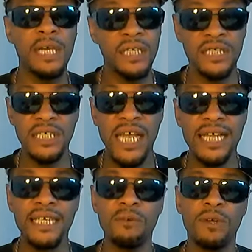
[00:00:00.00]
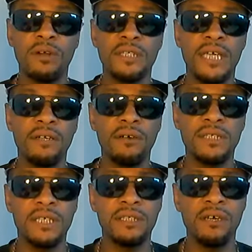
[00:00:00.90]
It's a good idea what Oleksandr
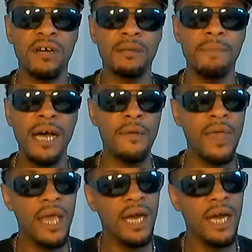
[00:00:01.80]
Usyk is talking about,